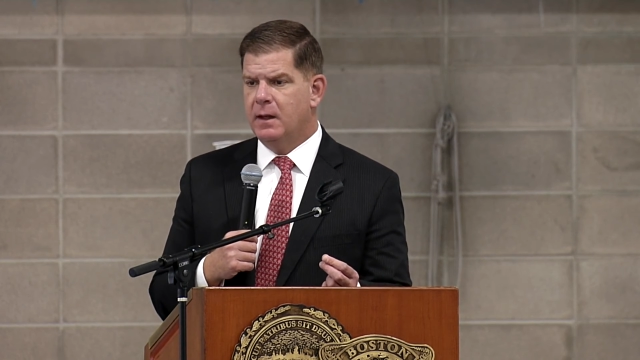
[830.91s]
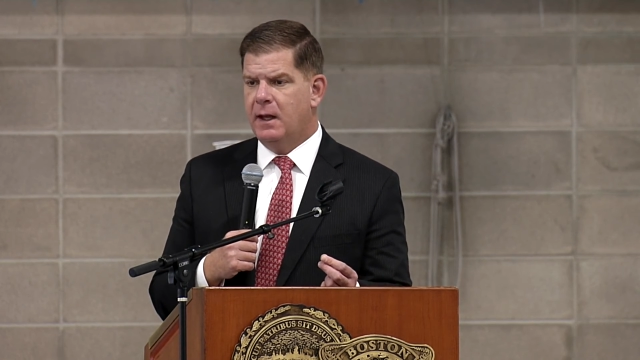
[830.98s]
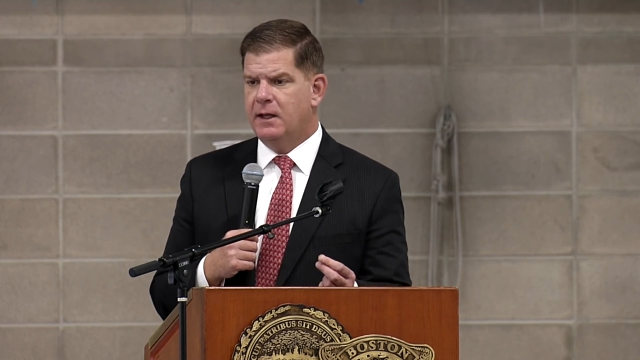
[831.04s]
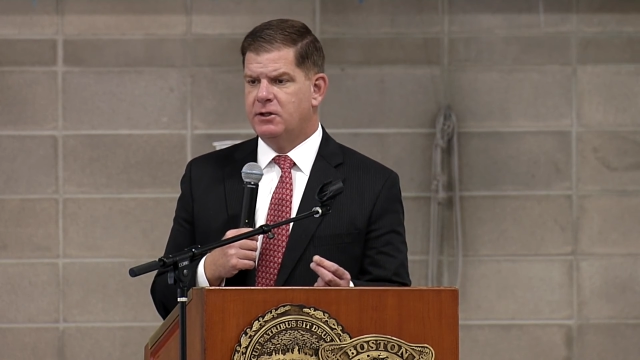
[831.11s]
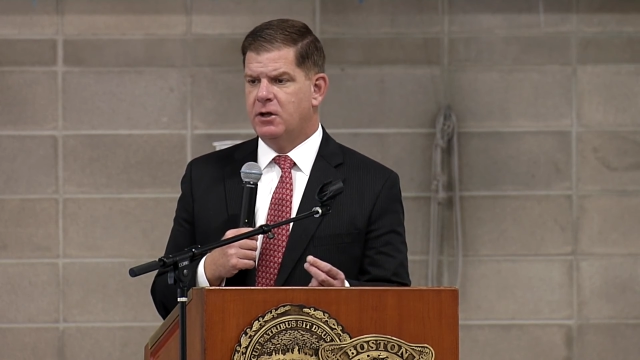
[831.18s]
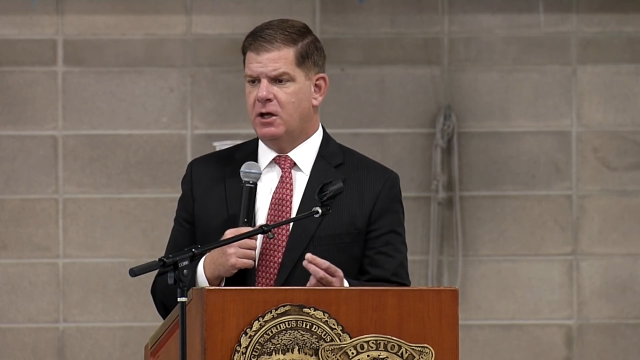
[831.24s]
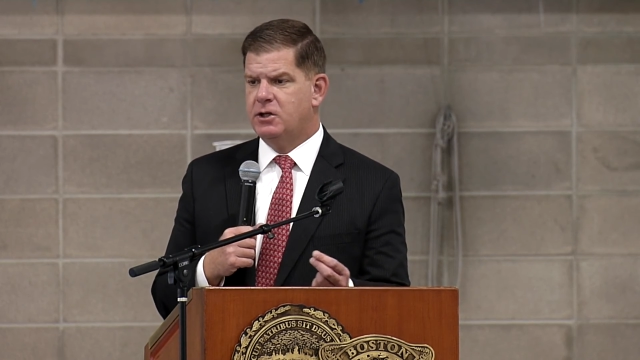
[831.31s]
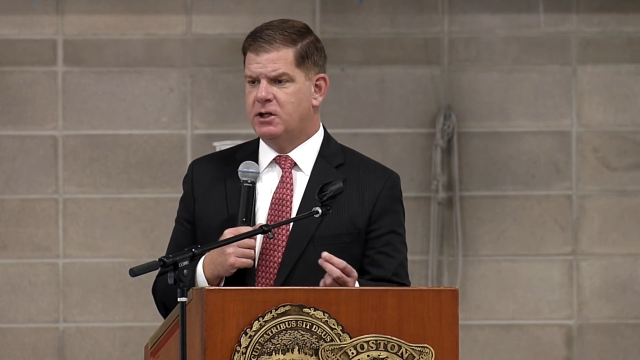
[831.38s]

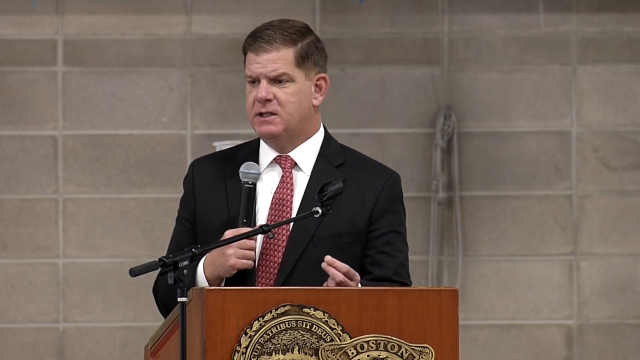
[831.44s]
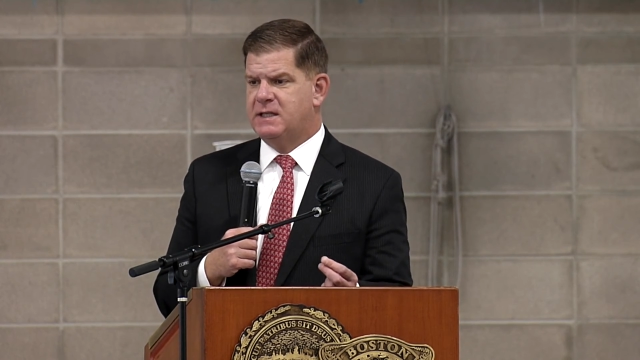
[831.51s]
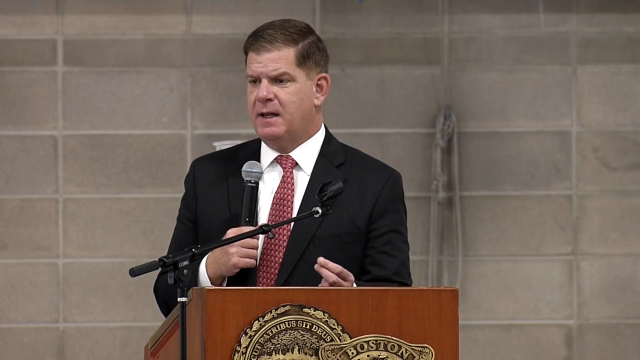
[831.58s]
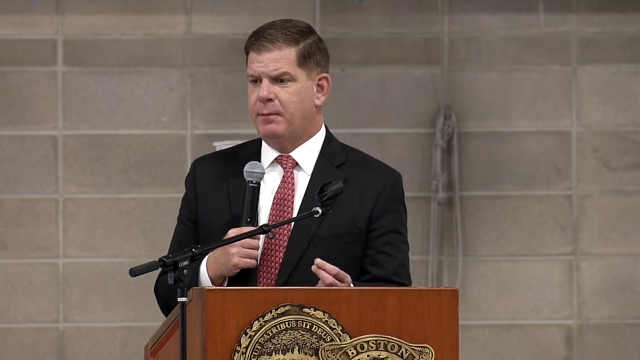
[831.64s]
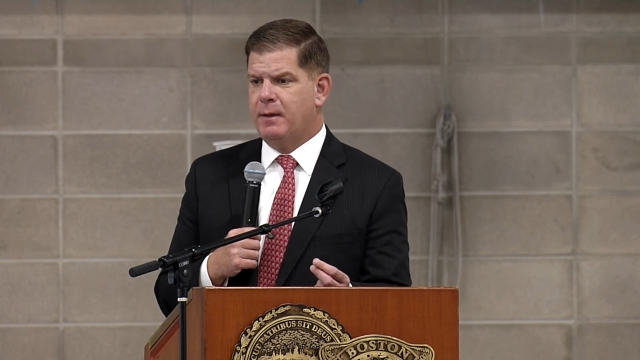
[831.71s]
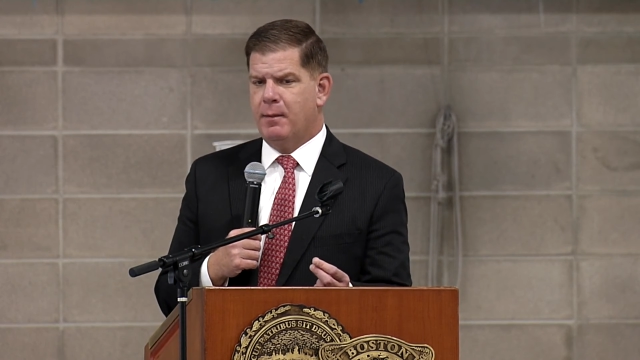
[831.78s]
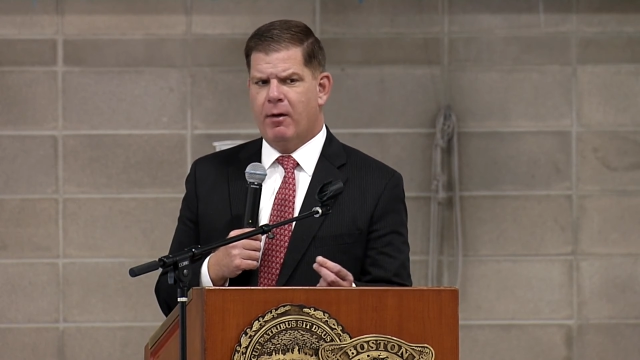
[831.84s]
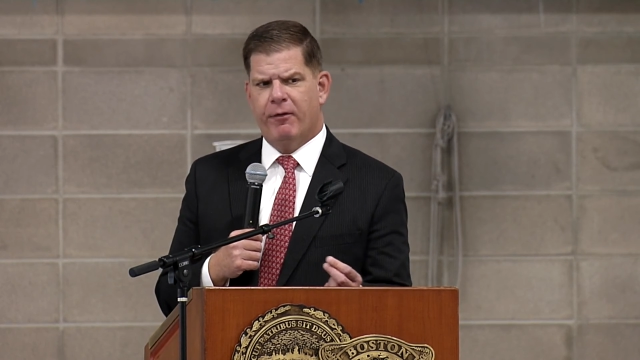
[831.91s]
it's not just
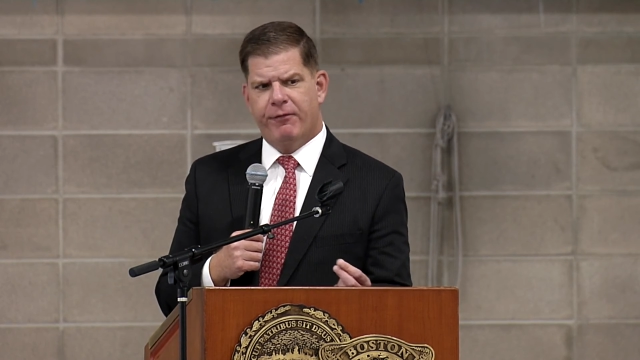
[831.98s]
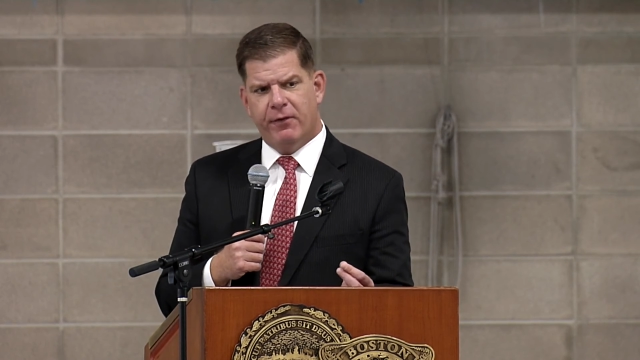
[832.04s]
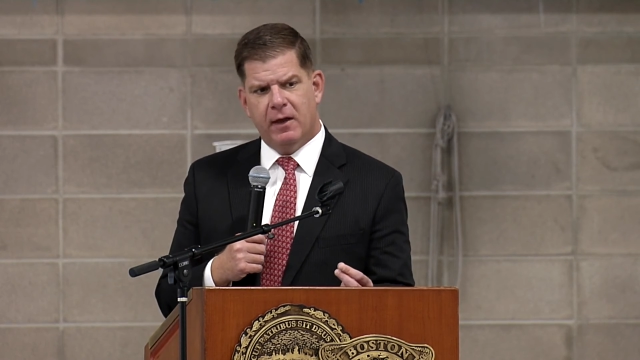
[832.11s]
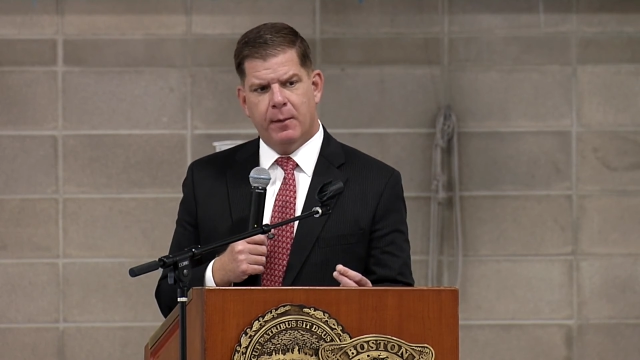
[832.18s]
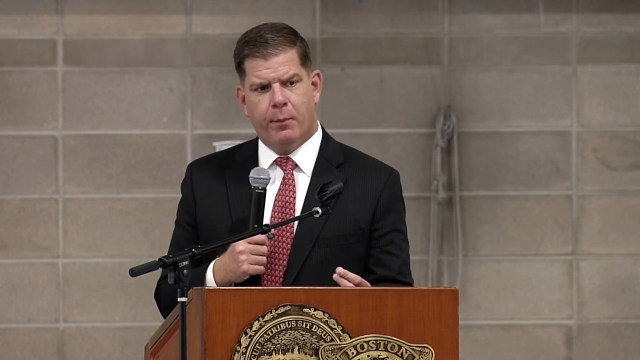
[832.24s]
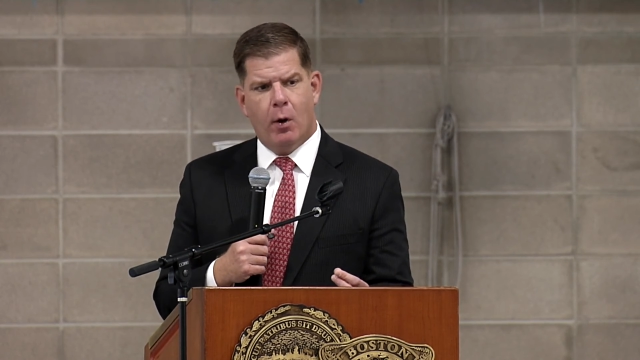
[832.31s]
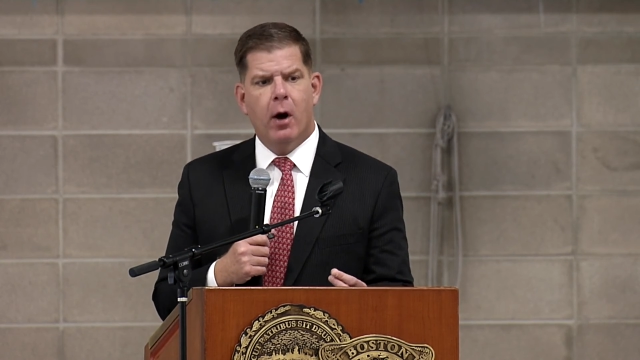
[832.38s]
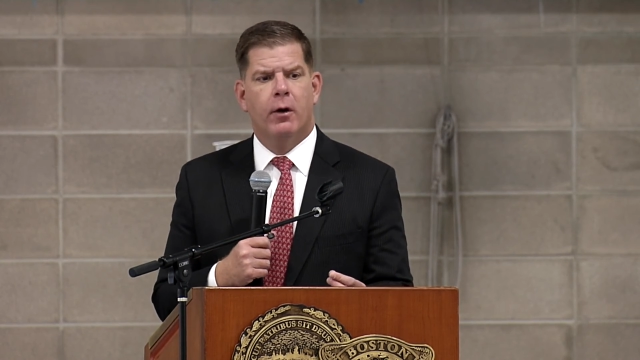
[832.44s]
simply about
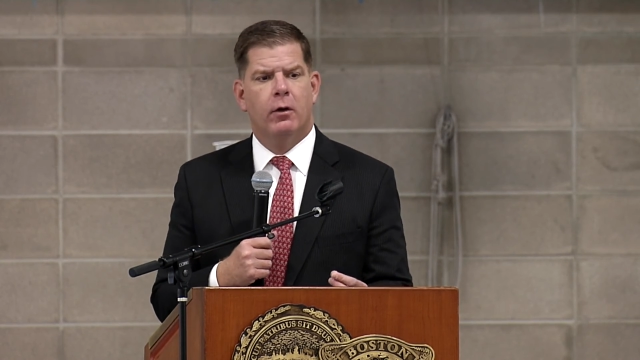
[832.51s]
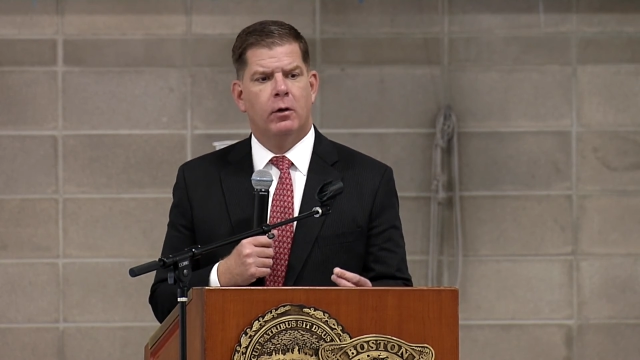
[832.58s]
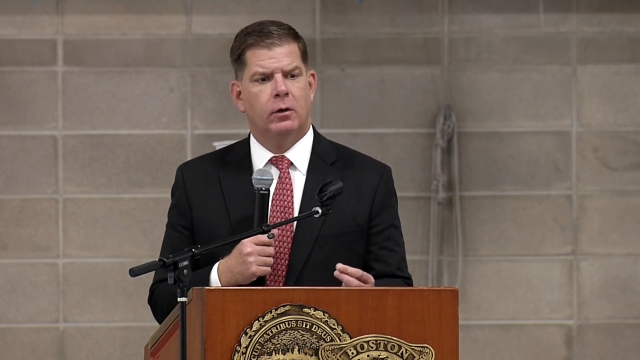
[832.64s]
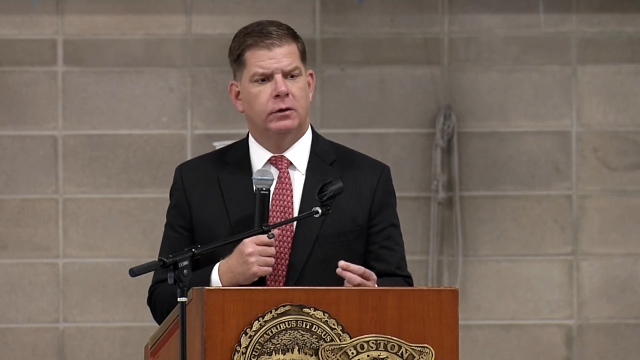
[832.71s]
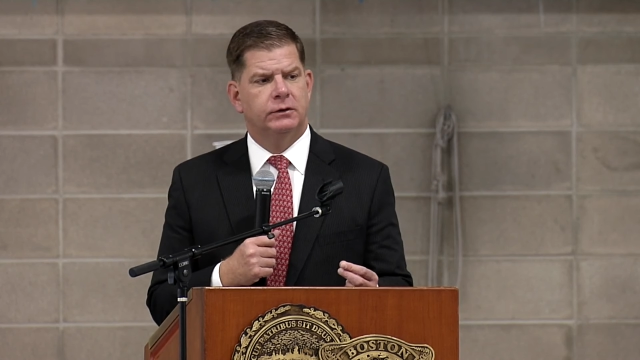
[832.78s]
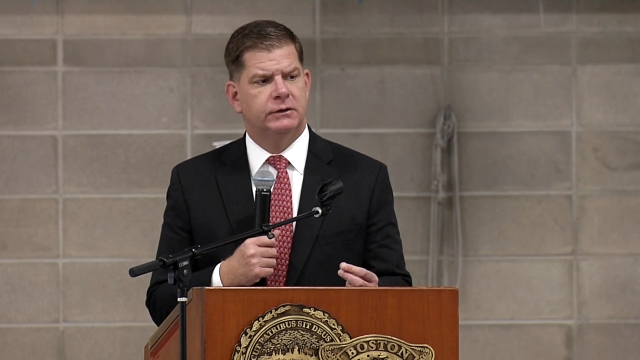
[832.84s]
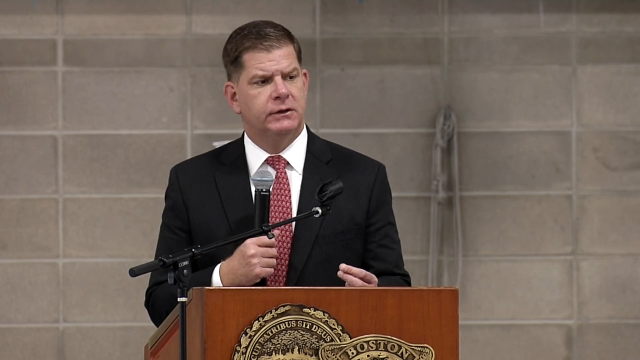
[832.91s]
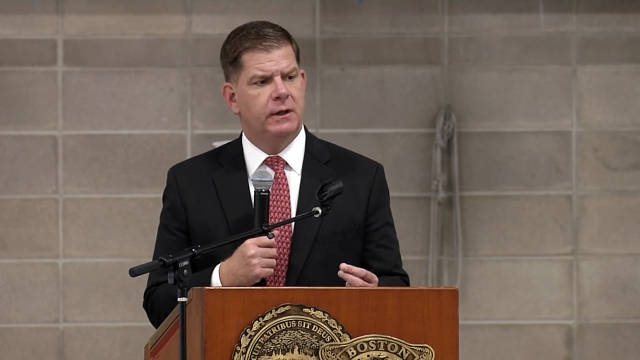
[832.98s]
filling
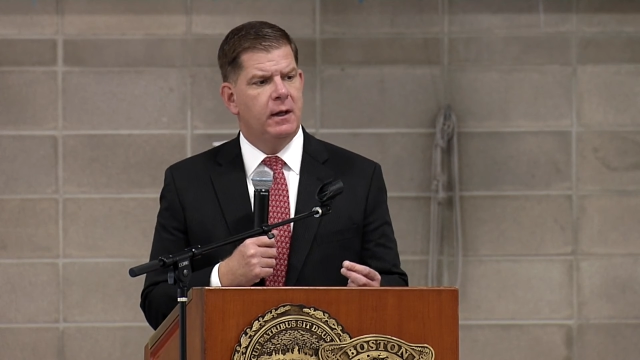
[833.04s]
potholes